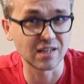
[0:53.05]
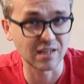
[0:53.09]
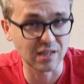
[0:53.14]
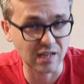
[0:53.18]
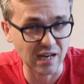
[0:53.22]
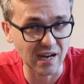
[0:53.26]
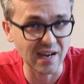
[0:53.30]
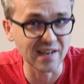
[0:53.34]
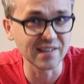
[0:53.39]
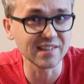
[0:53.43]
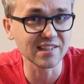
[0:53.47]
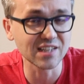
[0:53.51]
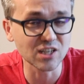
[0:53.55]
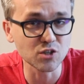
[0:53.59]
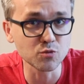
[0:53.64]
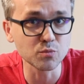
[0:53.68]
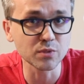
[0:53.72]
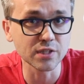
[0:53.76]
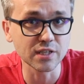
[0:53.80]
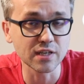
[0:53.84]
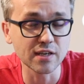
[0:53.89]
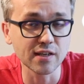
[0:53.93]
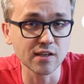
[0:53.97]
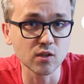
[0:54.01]
kind of
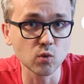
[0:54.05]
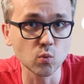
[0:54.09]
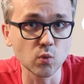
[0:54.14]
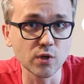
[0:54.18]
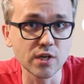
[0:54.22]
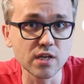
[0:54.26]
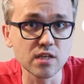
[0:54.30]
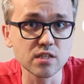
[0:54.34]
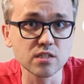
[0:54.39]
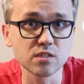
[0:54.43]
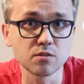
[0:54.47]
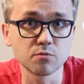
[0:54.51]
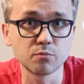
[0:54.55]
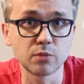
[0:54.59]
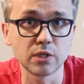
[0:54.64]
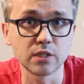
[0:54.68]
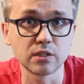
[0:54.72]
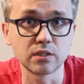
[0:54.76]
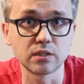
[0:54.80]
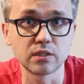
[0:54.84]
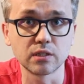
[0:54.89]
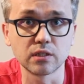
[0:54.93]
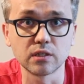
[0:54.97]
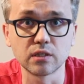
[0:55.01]
complicated ways,
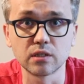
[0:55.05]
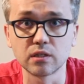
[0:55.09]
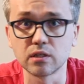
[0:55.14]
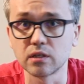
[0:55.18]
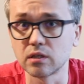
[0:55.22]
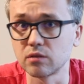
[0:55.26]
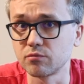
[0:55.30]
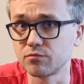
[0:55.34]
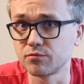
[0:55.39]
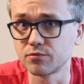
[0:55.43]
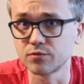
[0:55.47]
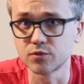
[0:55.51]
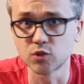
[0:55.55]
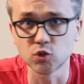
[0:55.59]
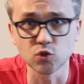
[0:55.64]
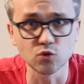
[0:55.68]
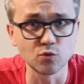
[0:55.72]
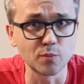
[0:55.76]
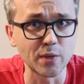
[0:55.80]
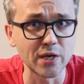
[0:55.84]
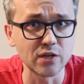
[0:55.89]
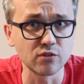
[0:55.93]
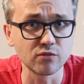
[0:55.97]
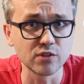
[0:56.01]
but
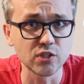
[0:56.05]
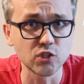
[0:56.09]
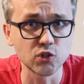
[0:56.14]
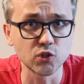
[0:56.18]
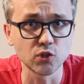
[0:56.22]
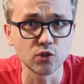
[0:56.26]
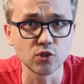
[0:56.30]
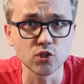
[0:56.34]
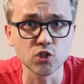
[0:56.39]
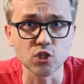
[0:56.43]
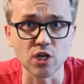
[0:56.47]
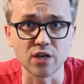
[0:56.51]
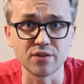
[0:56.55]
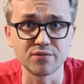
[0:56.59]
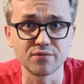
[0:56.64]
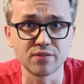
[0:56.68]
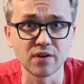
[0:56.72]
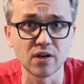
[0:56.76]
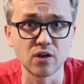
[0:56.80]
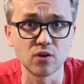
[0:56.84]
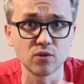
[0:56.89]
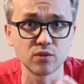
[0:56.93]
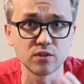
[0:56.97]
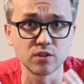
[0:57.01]
through my research I
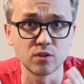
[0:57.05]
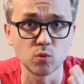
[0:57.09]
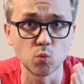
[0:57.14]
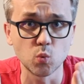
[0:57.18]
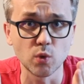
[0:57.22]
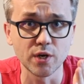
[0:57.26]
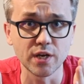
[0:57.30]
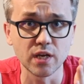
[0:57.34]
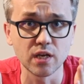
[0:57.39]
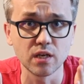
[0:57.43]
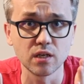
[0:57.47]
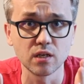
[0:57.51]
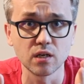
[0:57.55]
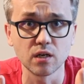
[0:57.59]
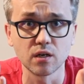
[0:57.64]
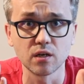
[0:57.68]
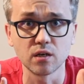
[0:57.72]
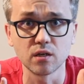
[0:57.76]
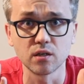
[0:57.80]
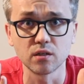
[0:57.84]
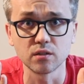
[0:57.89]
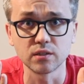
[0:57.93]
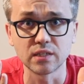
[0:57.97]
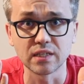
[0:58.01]
found the way
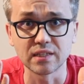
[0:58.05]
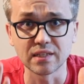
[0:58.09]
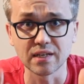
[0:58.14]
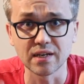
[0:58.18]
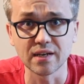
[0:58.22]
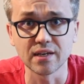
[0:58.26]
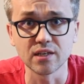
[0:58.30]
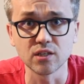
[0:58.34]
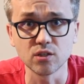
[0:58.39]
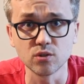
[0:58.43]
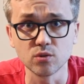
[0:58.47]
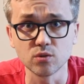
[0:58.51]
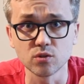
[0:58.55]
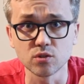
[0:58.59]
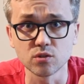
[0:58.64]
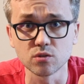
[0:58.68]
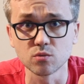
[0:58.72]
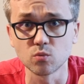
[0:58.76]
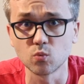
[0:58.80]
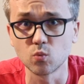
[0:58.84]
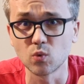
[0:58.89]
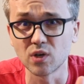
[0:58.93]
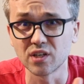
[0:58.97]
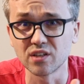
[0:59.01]
that I
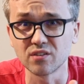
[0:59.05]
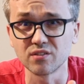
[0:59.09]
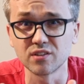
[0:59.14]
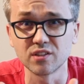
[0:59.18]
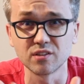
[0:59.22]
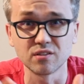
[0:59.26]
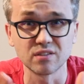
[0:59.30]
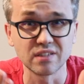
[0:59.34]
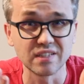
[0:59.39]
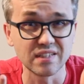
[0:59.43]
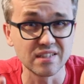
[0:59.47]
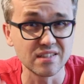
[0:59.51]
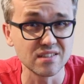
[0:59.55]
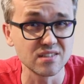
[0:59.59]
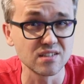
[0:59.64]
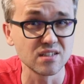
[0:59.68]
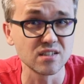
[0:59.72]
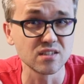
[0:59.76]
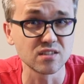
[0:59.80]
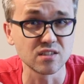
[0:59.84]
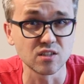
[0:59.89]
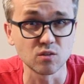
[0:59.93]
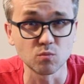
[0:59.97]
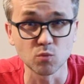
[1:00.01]
used one of the
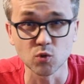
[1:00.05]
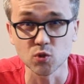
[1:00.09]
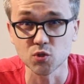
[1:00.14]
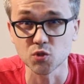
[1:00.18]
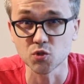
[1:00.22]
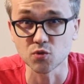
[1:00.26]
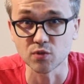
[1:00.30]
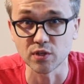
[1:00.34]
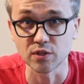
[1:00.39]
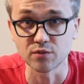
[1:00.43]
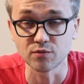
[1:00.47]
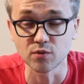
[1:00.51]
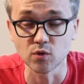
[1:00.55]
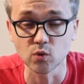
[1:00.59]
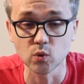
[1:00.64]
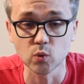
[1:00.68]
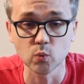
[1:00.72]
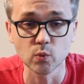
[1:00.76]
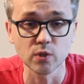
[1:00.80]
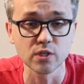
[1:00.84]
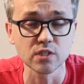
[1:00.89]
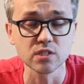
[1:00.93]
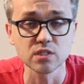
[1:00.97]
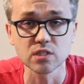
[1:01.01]
easiest and most
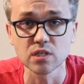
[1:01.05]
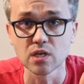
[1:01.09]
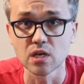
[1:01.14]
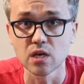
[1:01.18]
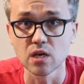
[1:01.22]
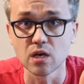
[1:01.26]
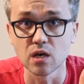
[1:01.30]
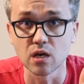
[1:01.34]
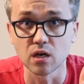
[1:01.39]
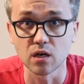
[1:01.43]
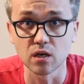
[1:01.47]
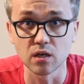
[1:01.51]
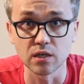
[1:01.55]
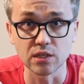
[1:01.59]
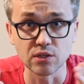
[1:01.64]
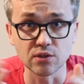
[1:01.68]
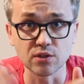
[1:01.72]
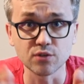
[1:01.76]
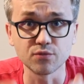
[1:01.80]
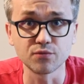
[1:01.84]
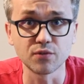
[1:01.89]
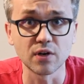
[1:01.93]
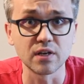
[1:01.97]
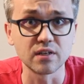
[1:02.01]
straightforward ones. You
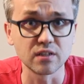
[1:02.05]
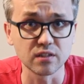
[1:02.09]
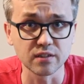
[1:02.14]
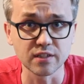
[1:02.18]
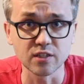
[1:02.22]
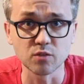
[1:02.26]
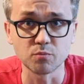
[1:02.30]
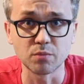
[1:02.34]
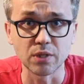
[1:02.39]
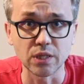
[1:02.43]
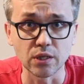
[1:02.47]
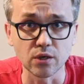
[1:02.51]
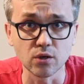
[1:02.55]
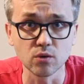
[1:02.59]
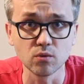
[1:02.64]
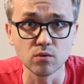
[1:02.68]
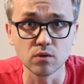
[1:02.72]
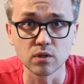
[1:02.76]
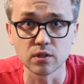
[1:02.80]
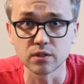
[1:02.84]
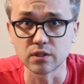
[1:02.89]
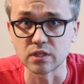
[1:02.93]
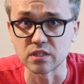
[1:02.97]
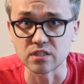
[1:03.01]
can find a link below.
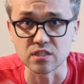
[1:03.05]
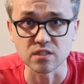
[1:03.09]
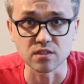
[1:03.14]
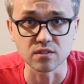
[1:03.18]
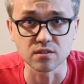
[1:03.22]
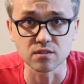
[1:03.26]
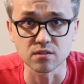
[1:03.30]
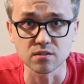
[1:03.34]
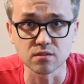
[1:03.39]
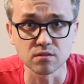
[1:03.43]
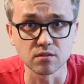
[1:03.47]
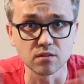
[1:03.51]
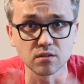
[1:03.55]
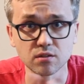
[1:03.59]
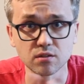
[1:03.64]
This is